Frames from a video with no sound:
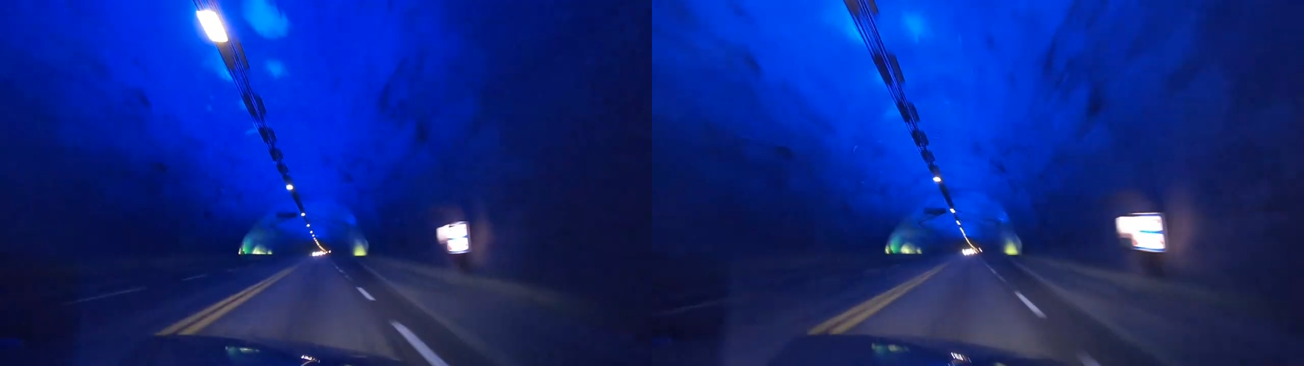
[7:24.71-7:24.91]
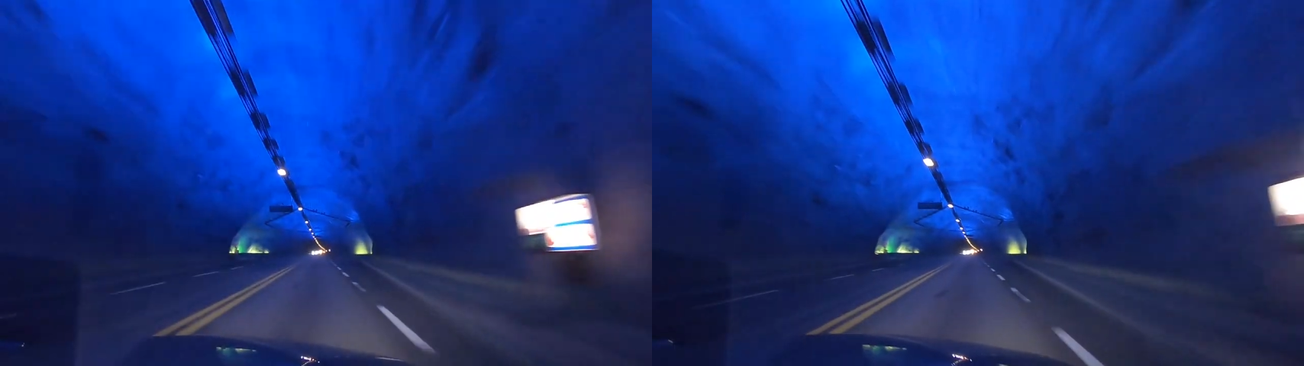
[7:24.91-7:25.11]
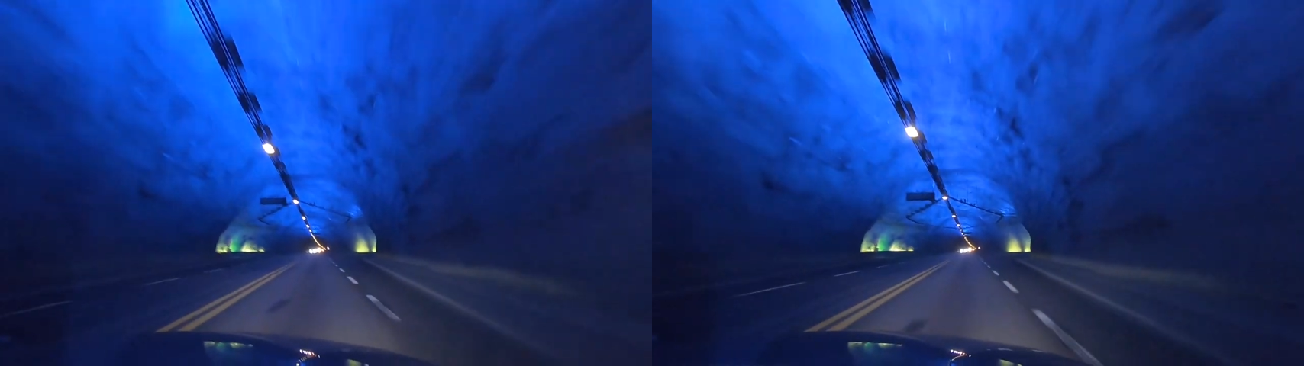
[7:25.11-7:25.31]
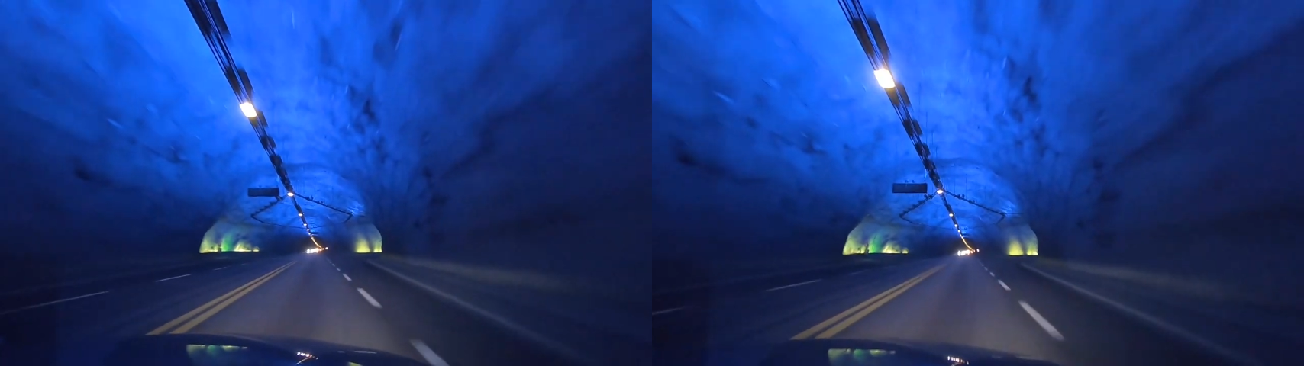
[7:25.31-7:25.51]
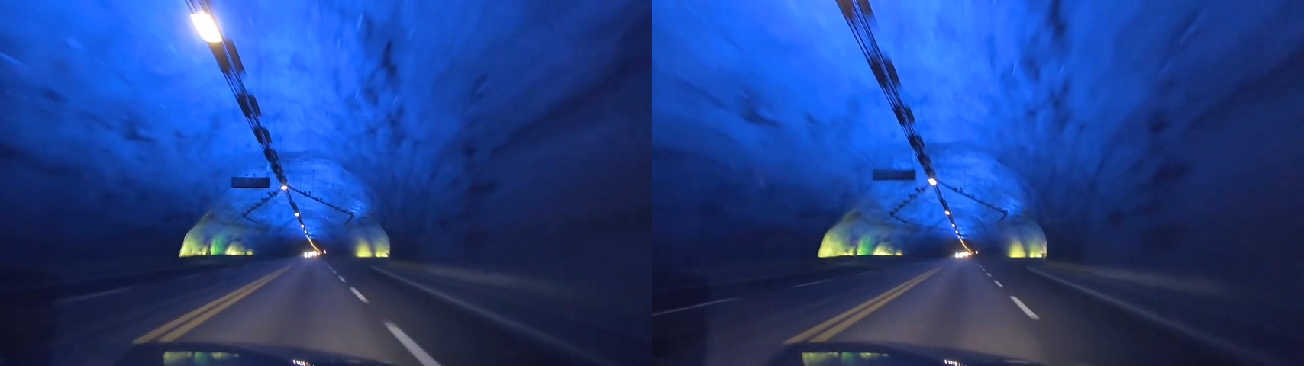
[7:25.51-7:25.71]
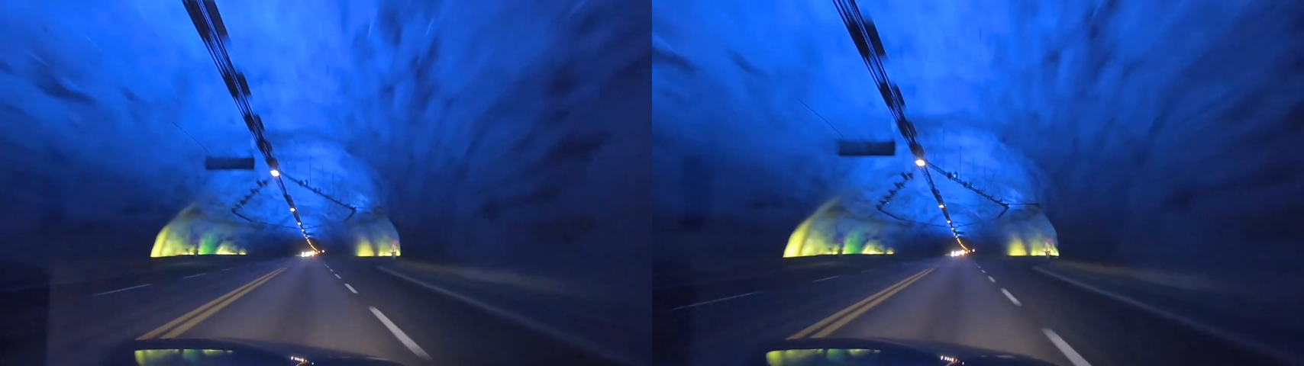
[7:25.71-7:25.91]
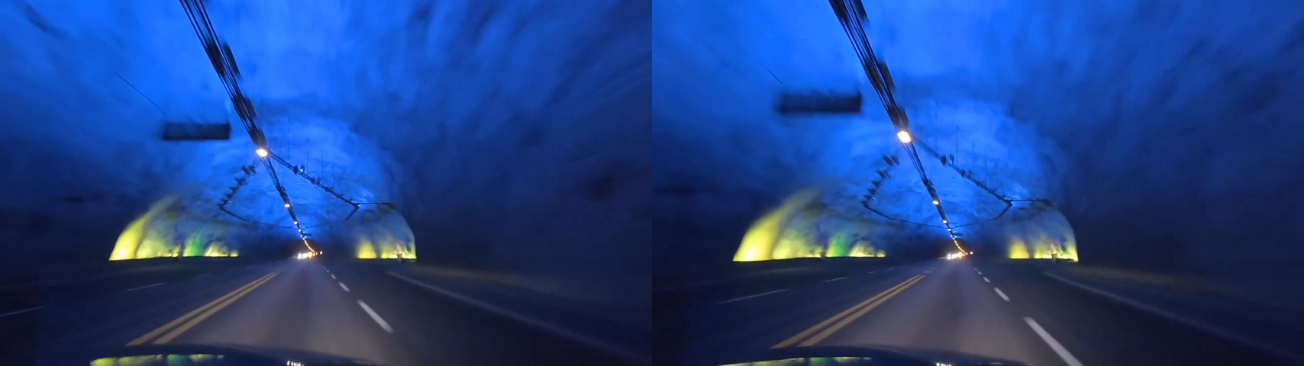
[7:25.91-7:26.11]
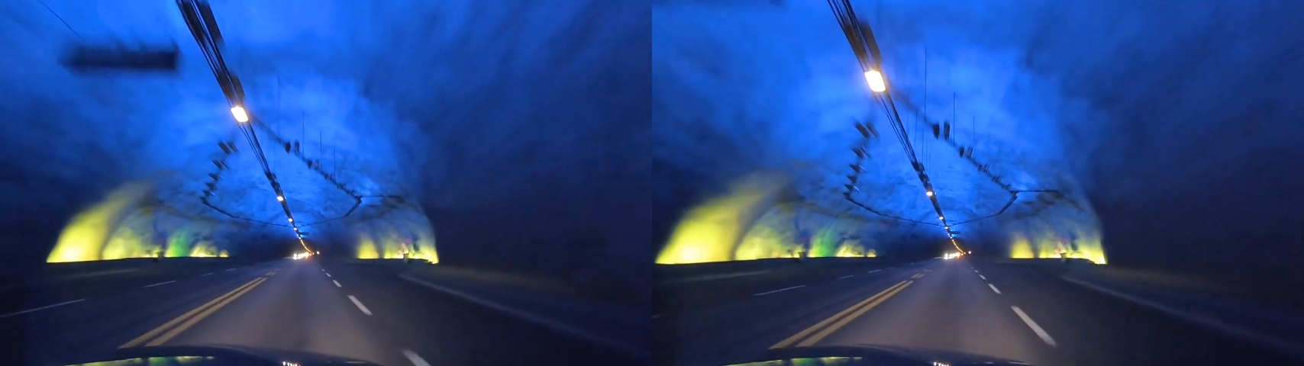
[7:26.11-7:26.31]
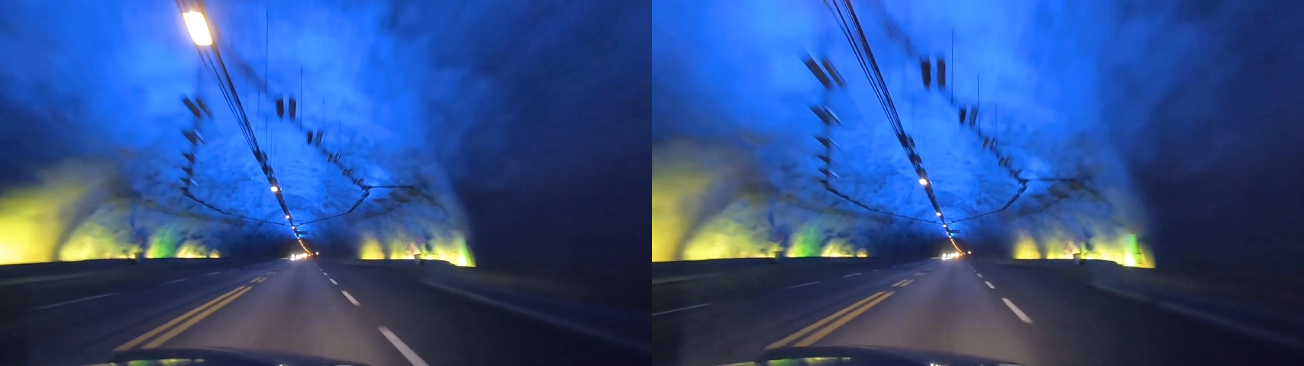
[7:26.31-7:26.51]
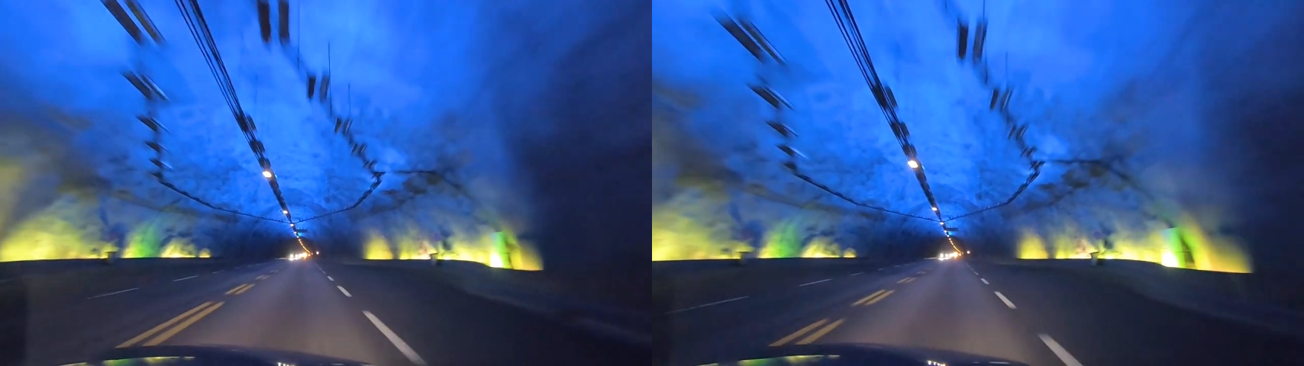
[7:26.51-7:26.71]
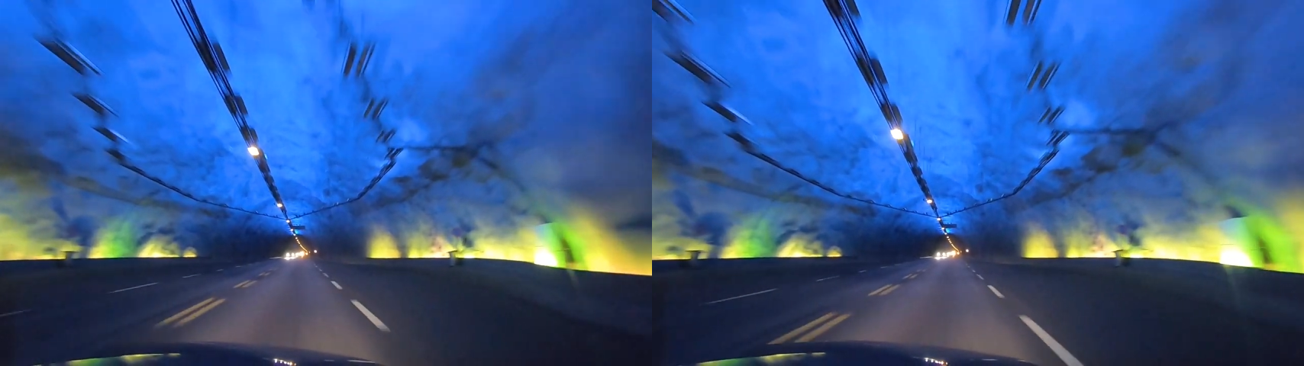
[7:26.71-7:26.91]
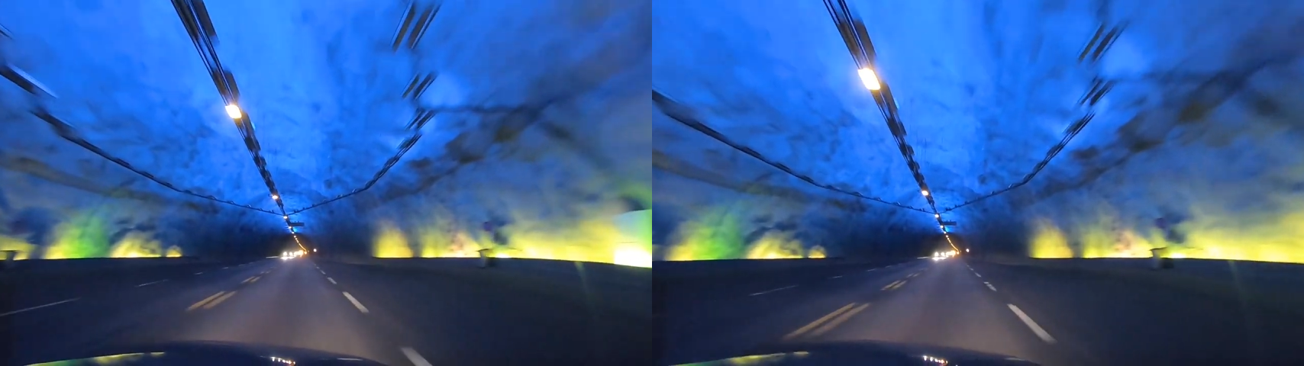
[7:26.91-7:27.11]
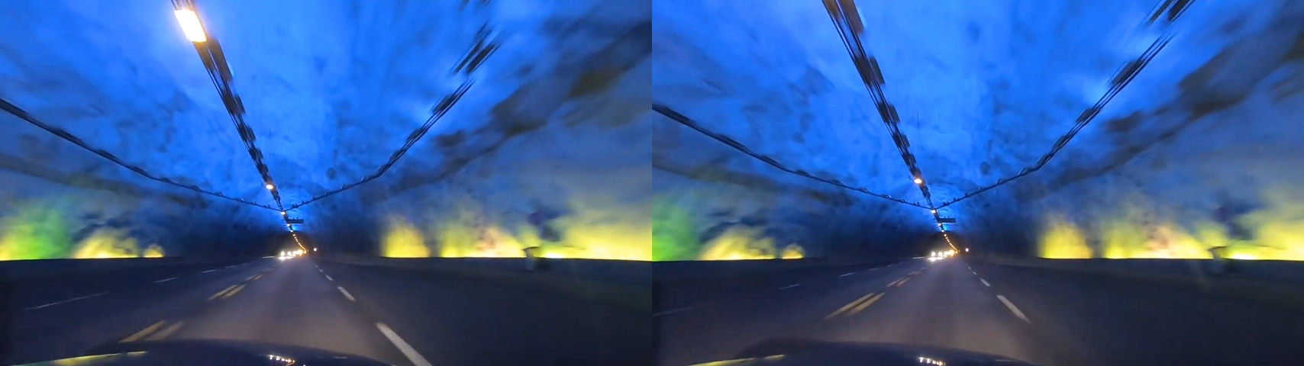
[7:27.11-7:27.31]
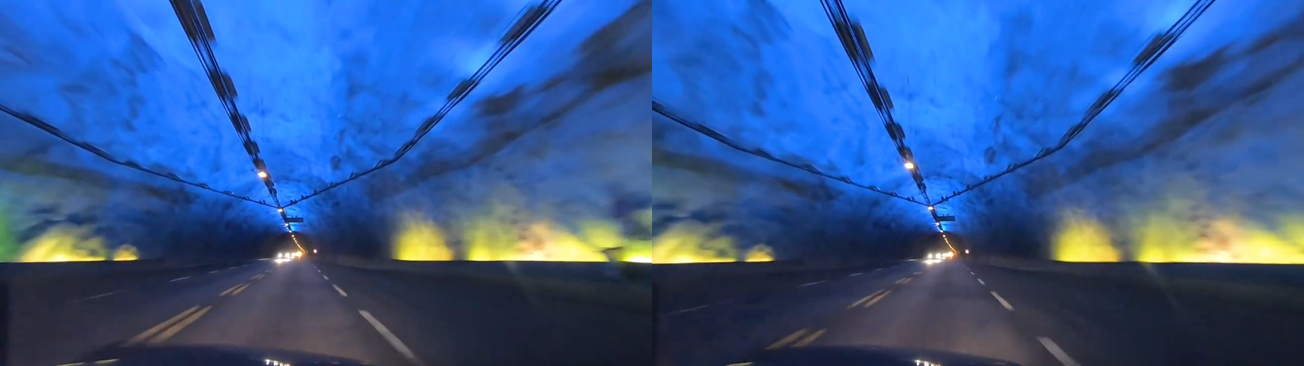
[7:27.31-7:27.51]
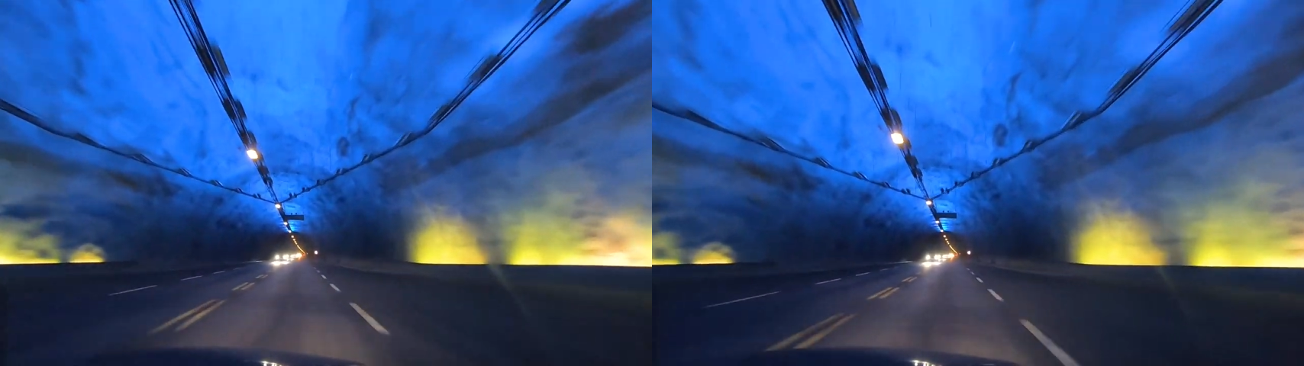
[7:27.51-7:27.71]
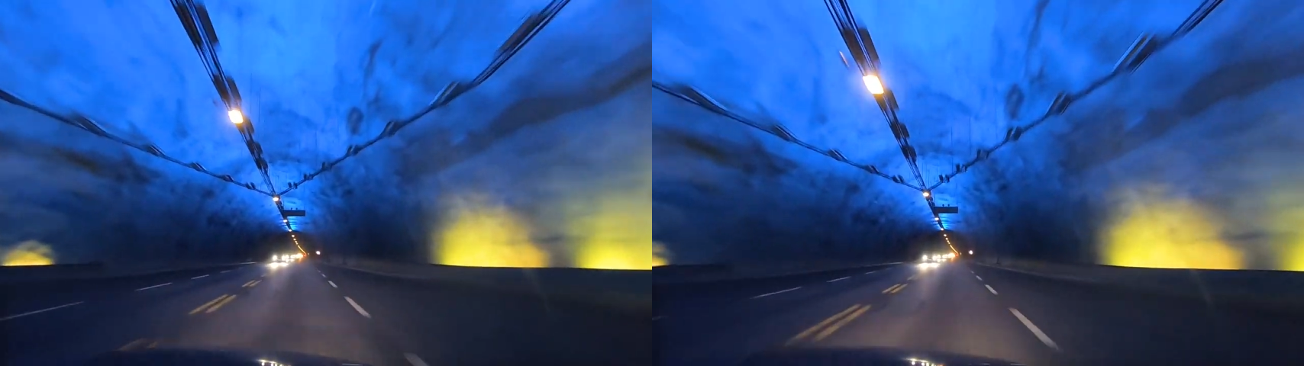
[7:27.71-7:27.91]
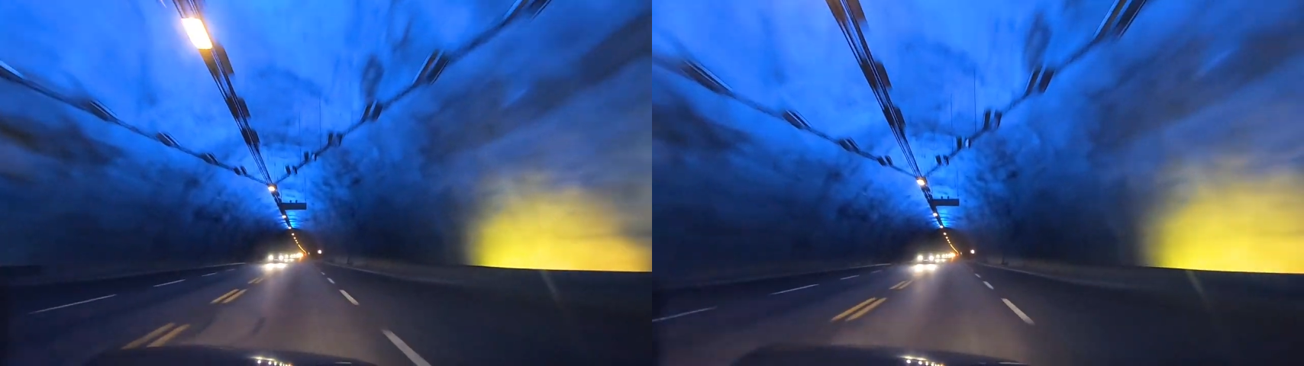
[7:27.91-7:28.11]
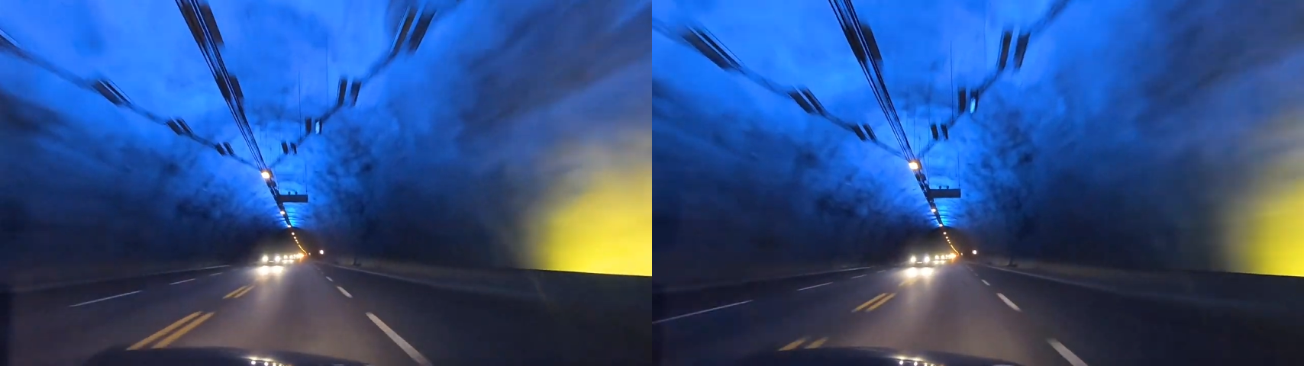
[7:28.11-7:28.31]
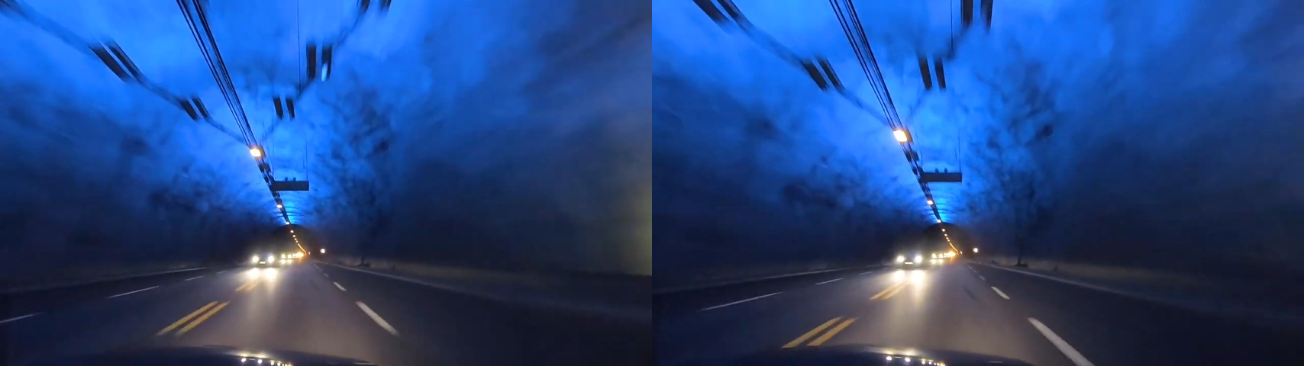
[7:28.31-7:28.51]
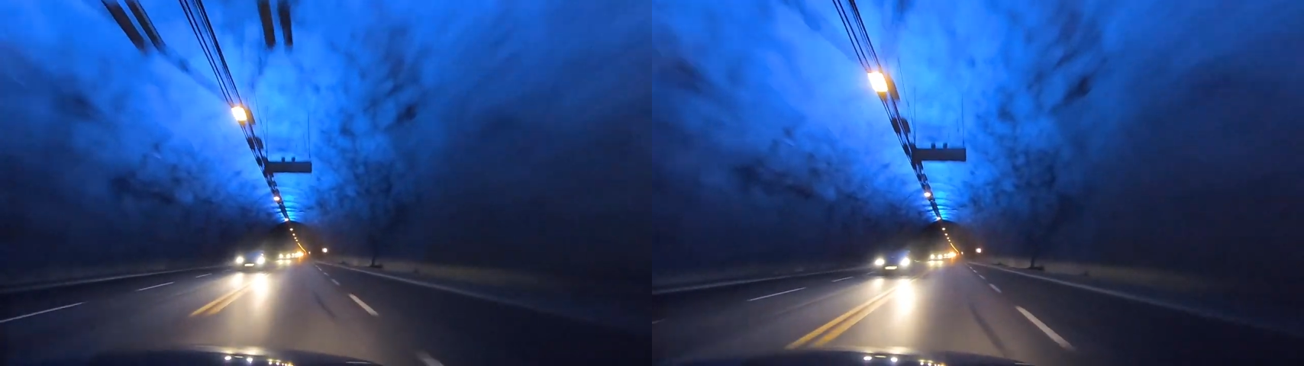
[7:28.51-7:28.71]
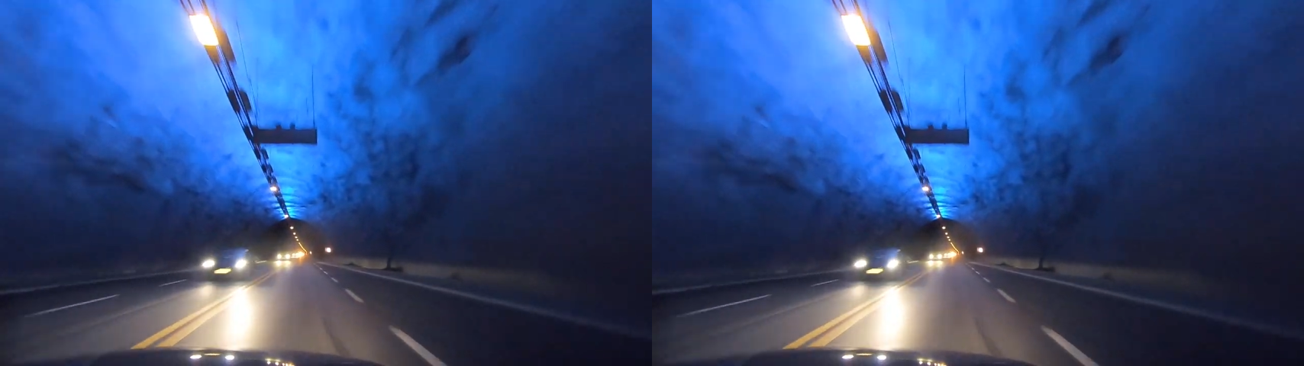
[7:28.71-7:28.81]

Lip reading: No face is visible, so there are no lips to read.